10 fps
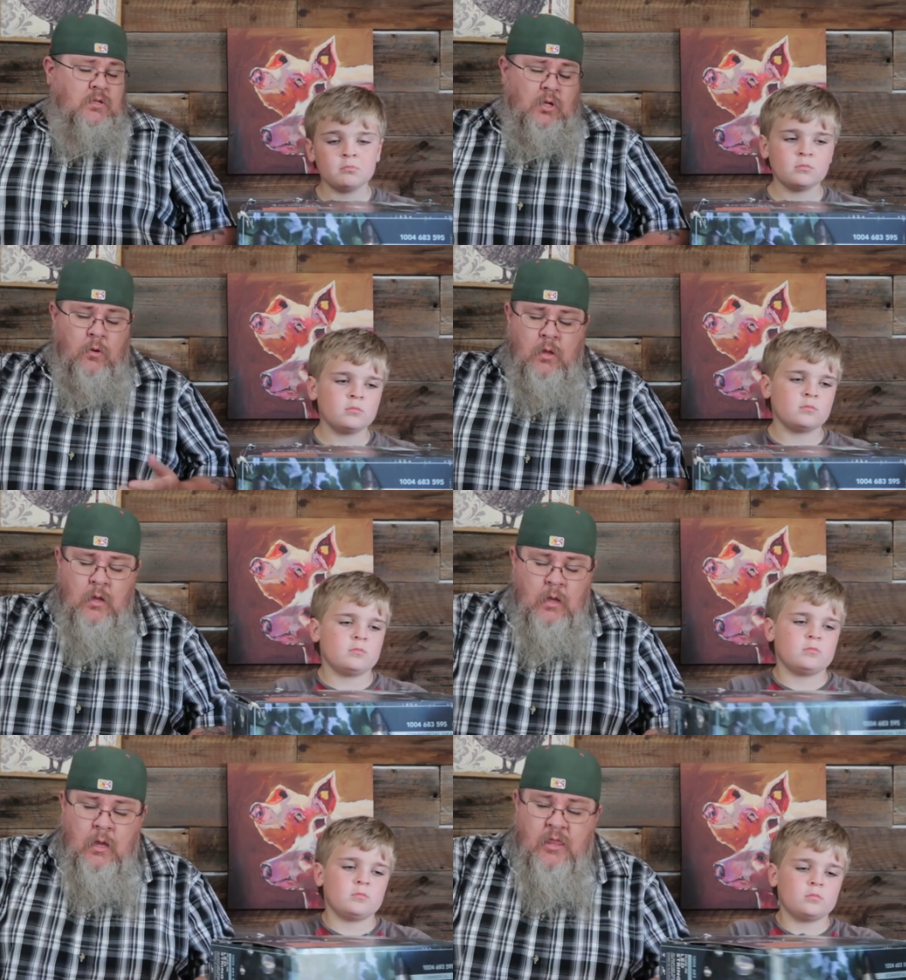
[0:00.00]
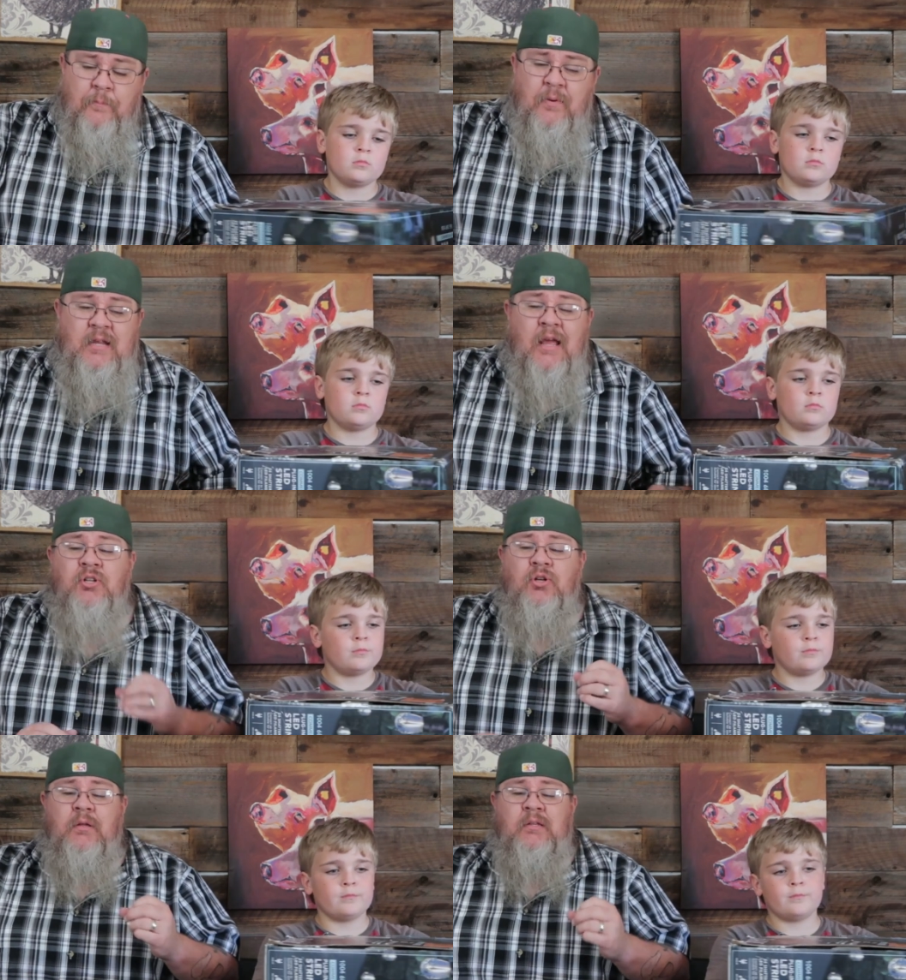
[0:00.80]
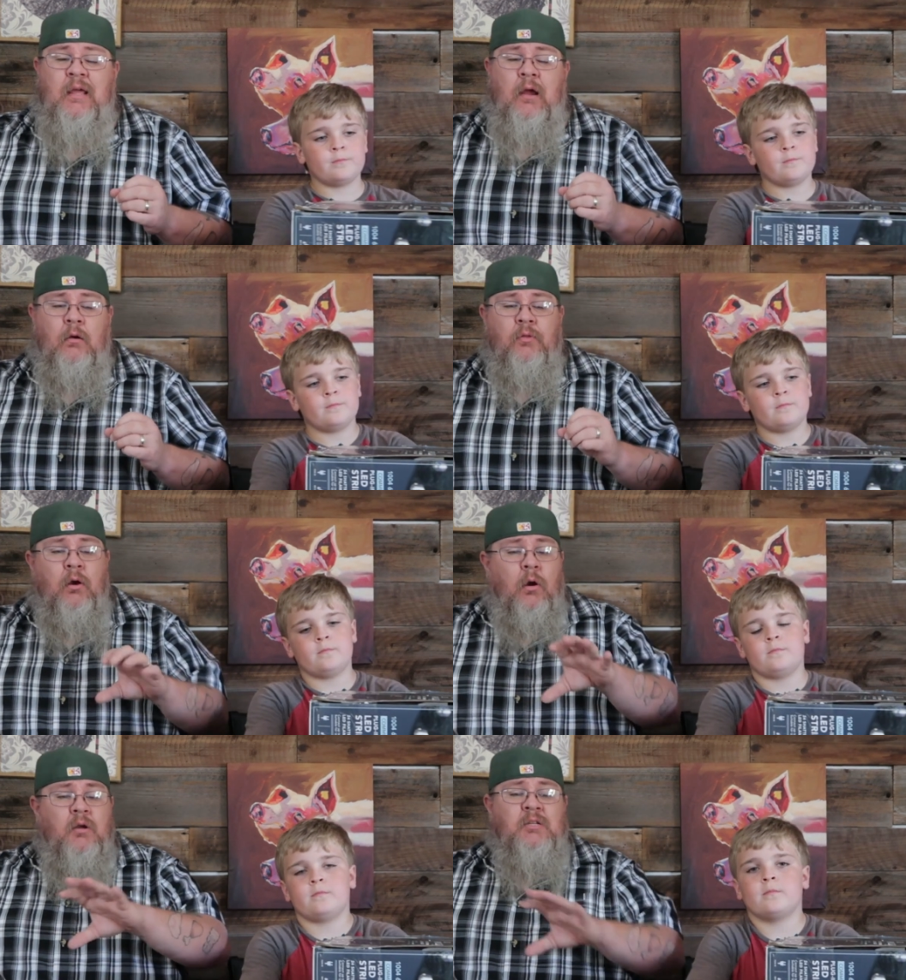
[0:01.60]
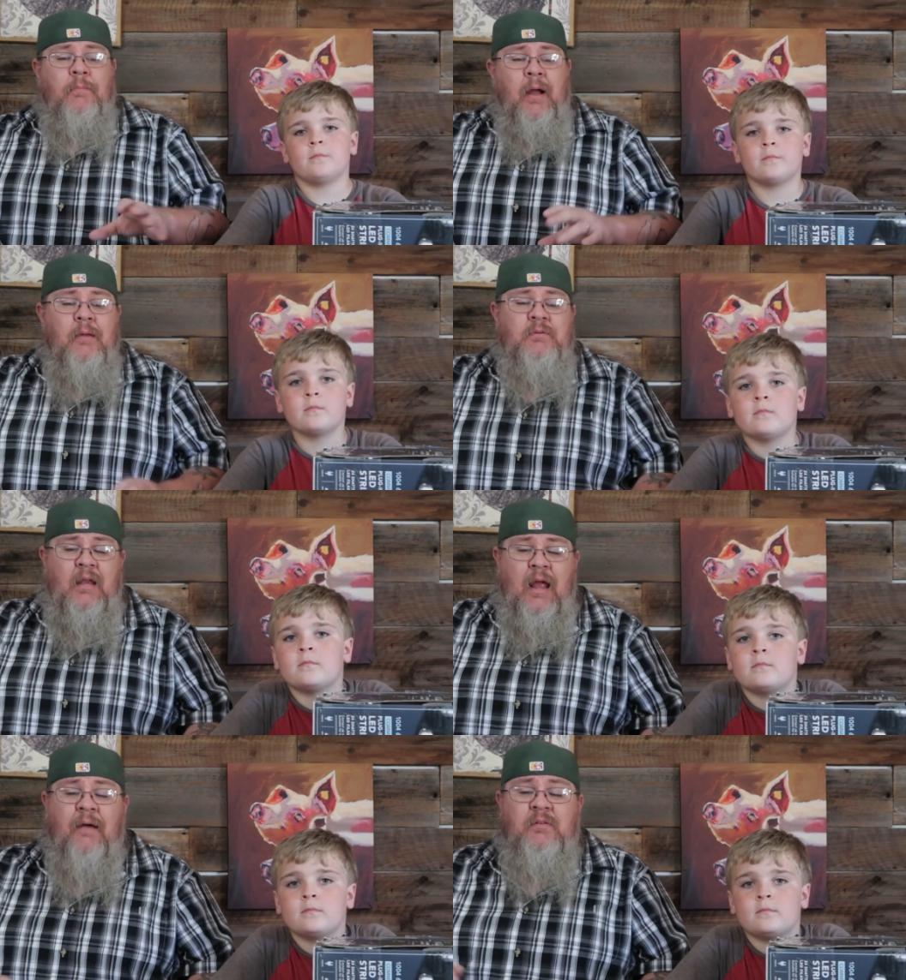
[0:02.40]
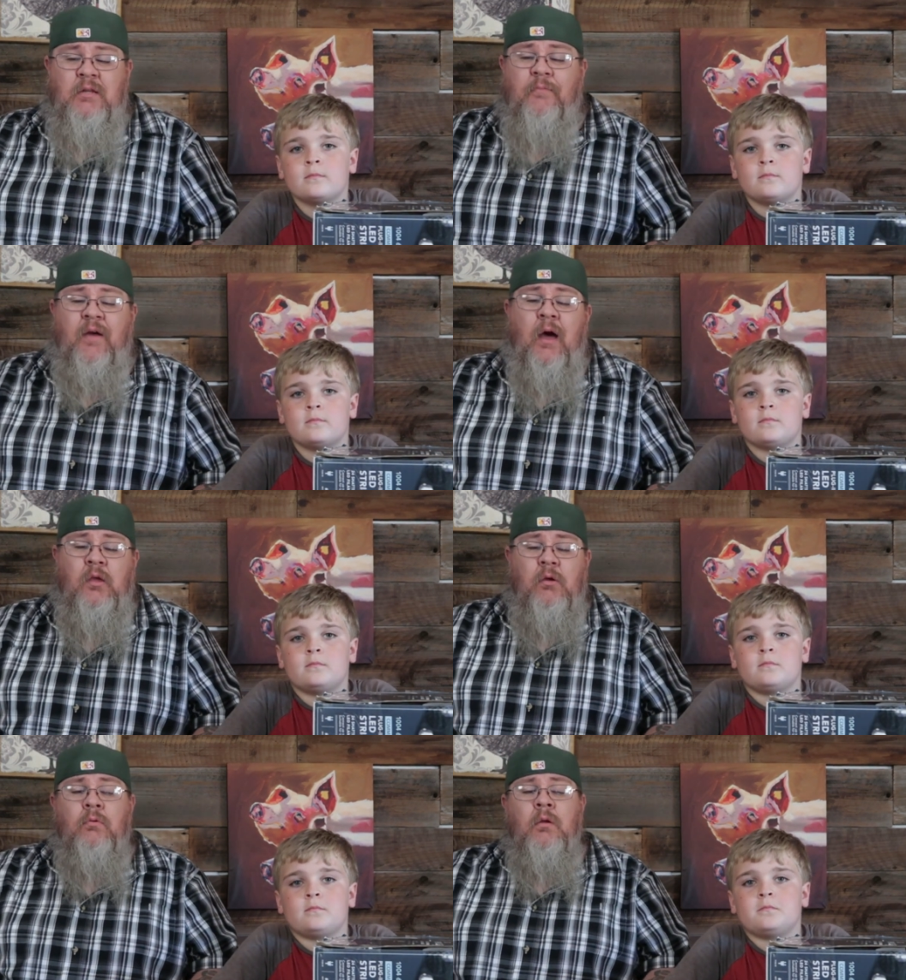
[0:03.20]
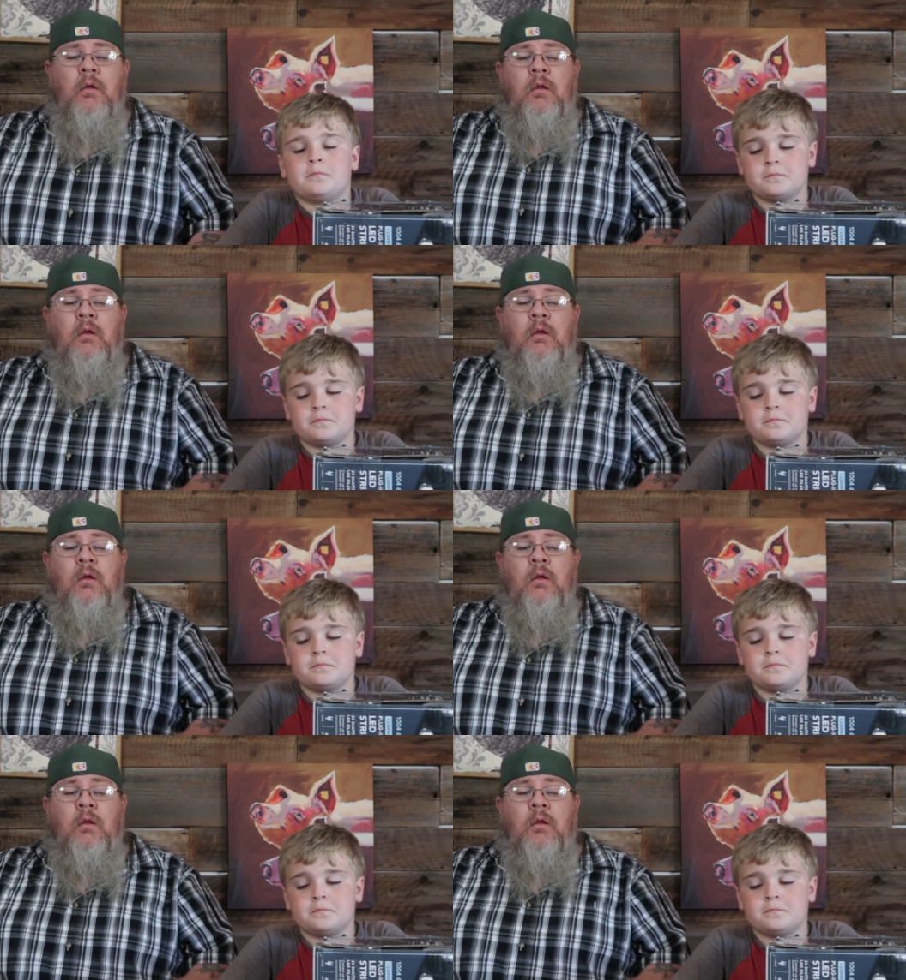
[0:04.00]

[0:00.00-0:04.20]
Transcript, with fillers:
Speaker 1: So, the potential is there. There are some items that have some value.